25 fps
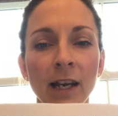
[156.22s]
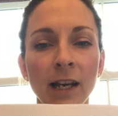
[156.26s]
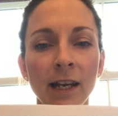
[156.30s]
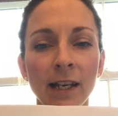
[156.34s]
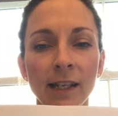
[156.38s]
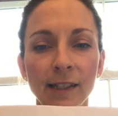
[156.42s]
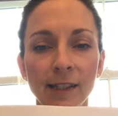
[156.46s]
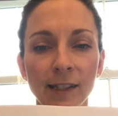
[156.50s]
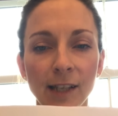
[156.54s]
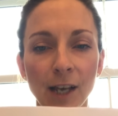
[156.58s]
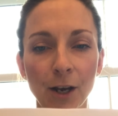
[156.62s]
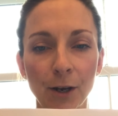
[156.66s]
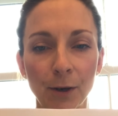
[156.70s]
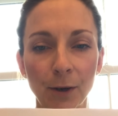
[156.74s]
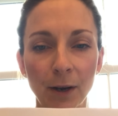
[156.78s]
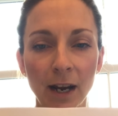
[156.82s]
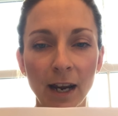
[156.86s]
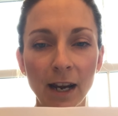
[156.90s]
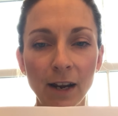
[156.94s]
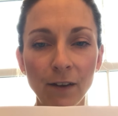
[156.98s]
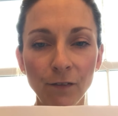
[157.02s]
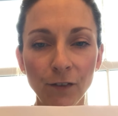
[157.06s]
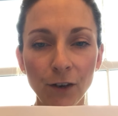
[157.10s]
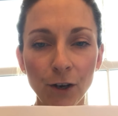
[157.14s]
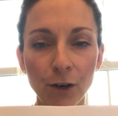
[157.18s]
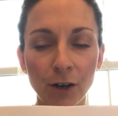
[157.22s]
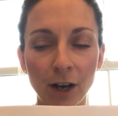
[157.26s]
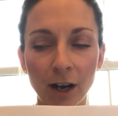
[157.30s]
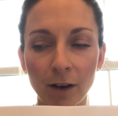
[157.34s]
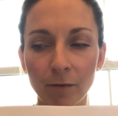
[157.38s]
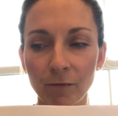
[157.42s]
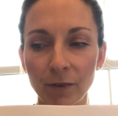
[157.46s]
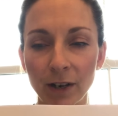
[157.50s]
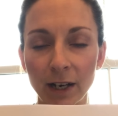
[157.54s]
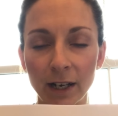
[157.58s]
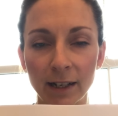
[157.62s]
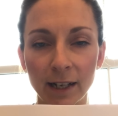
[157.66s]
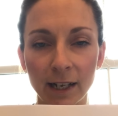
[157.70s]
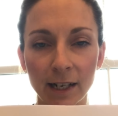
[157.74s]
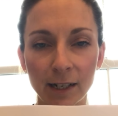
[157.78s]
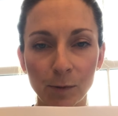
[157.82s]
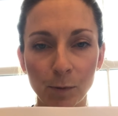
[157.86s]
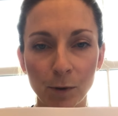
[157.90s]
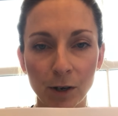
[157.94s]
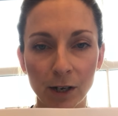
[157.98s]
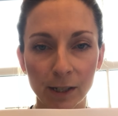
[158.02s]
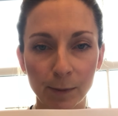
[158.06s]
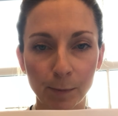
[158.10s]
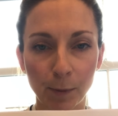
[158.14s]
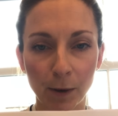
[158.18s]
So if you can read these
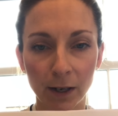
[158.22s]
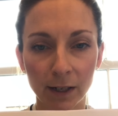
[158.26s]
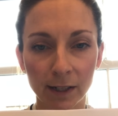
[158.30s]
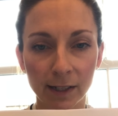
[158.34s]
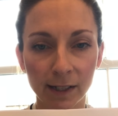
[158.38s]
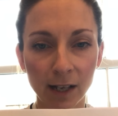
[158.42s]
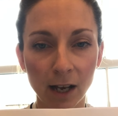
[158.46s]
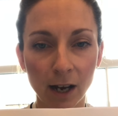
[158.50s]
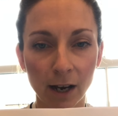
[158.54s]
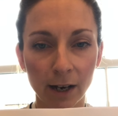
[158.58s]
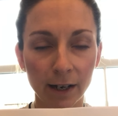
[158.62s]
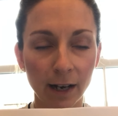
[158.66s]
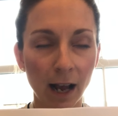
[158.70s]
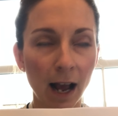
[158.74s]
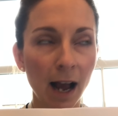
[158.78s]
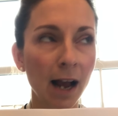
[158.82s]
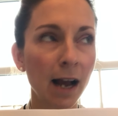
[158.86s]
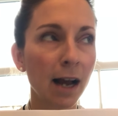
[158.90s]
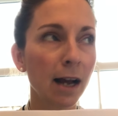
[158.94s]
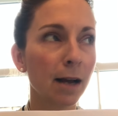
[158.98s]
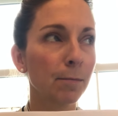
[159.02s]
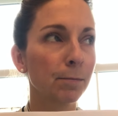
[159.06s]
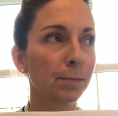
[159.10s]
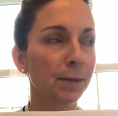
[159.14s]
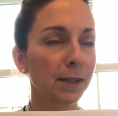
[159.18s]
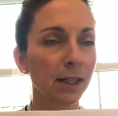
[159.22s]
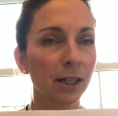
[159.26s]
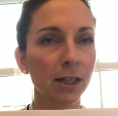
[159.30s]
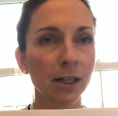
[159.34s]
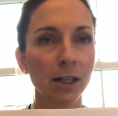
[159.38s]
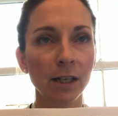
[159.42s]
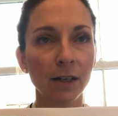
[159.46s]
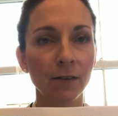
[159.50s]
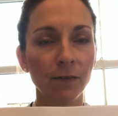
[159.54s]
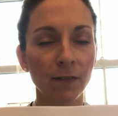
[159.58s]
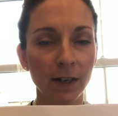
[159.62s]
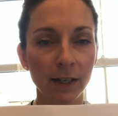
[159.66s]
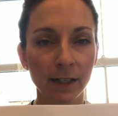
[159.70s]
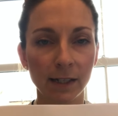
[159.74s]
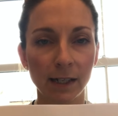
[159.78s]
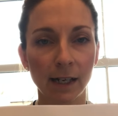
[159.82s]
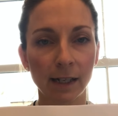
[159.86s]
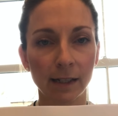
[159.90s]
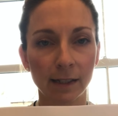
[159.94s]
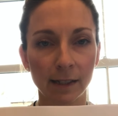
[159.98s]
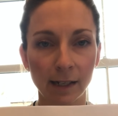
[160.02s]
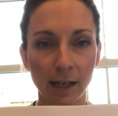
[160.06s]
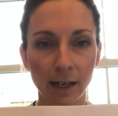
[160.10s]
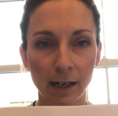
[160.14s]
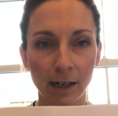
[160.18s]
words by sight, absolutely
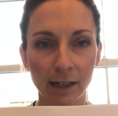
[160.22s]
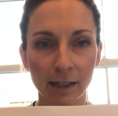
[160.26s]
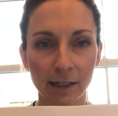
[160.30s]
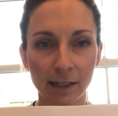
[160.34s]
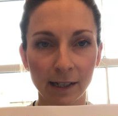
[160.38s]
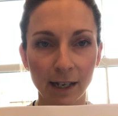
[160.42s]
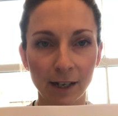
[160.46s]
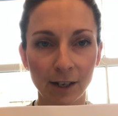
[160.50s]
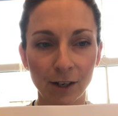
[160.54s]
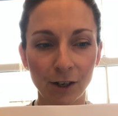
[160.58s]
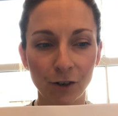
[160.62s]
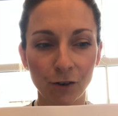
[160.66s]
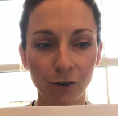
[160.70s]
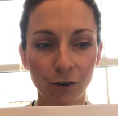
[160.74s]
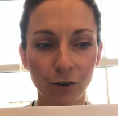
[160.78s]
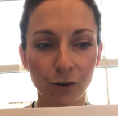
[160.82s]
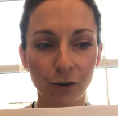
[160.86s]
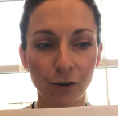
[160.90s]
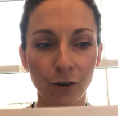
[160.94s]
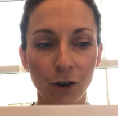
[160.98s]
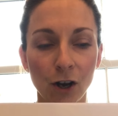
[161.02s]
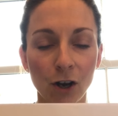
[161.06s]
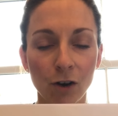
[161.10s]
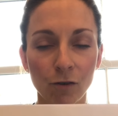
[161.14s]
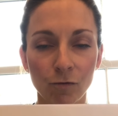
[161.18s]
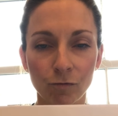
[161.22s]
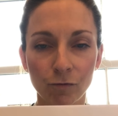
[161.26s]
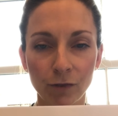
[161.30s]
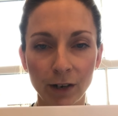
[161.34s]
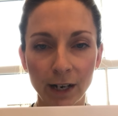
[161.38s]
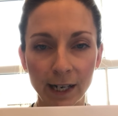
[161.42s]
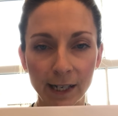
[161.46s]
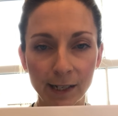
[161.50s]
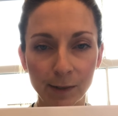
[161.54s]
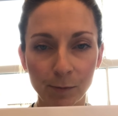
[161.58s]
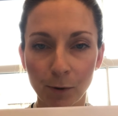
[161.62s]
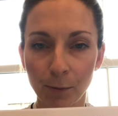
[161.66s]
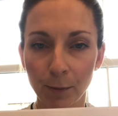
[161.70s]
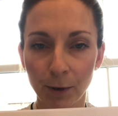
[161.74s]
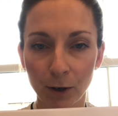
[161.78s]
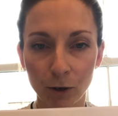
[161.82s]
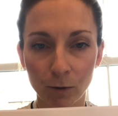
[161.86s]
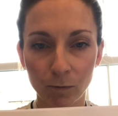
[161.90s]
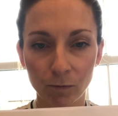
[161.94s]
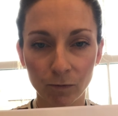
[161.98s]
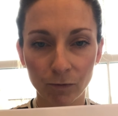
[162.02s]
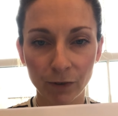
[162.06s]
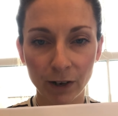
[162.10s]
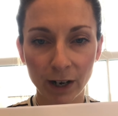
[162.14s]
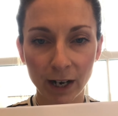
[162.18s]
fantastic, because then your reading will
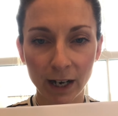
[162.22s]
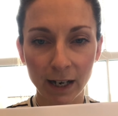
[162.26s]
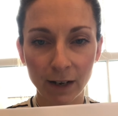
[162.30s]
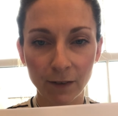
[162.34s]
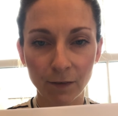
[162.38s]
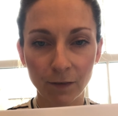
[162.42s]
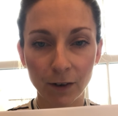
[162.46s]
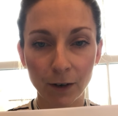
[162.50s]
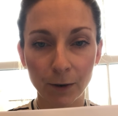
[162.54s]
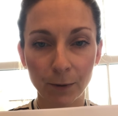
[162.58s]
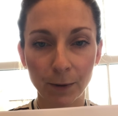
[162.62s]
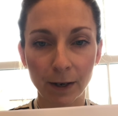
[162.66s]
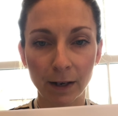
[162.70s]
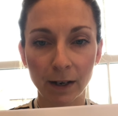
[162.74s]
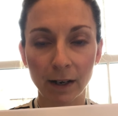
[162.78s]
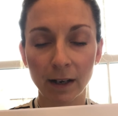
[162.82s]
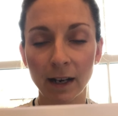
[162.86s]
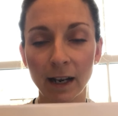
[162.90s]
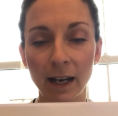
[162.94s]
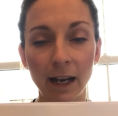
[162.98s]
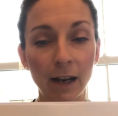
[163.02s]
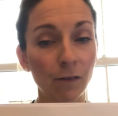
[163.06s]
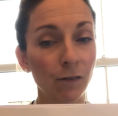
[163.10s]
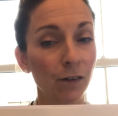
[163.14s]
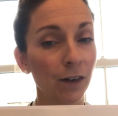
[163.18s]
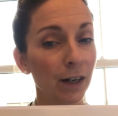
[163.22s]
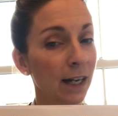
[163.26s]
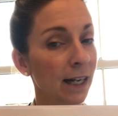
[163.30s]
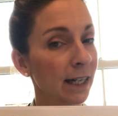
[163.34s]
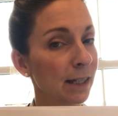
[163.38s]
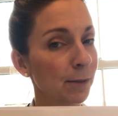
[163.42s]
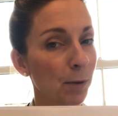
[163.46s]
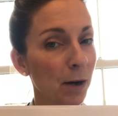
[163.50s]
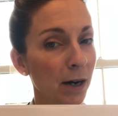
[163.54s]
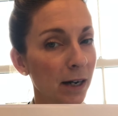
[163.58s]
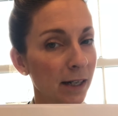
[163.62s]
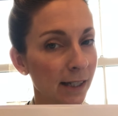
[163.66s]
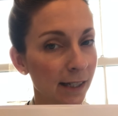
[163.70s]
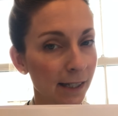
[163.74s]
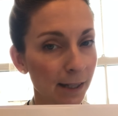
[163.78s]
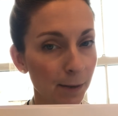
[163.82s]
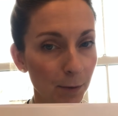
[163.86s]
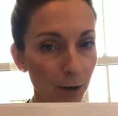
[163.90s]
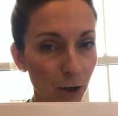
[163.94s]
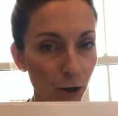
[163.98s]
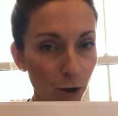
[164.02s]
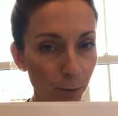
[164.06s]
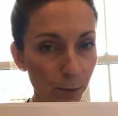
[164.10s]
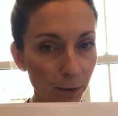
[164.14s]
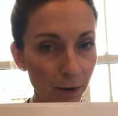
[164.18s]
become really fluent. If you need to practice them
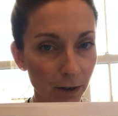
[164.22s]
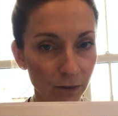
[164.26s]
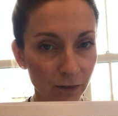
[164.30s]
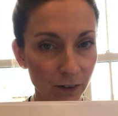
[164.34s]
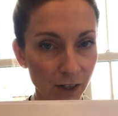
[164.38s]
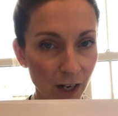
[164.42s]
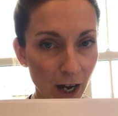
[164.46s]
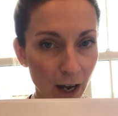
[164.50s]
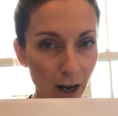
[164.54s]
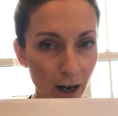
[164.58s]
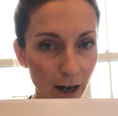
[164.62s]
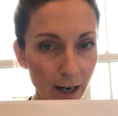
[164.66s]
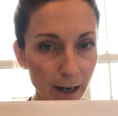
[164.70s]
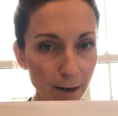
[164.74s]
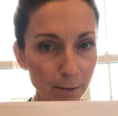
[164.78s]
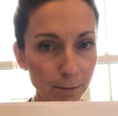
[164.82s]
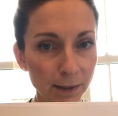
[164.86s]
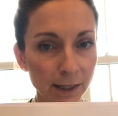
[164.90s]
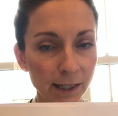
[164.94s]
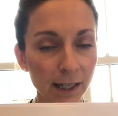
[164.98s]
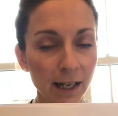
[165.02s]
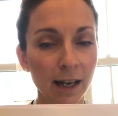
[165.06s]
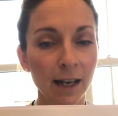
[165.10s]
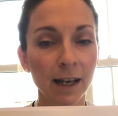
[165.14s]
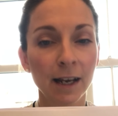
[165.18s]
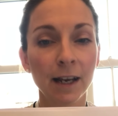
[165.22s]
a couple of times,